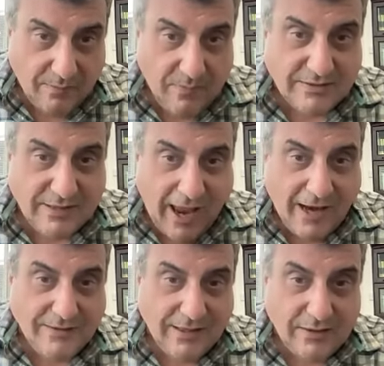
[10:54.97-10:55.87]
that means
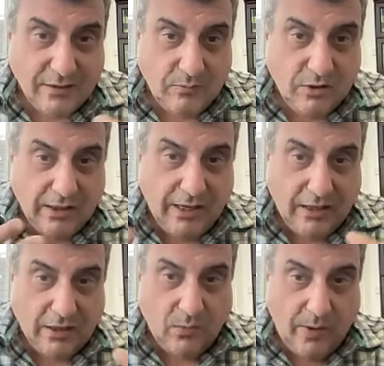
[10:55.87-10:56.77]
acting and
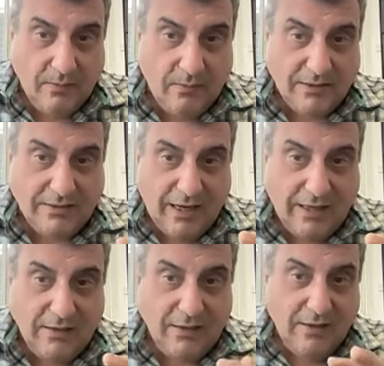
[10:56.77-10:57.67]
communicating in a way to
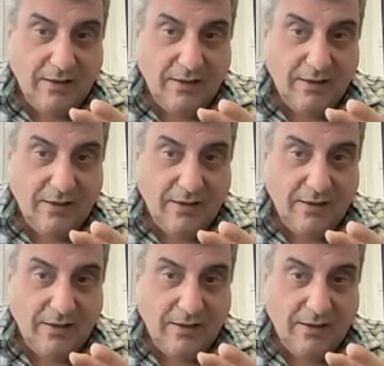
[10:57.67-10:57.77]
maintain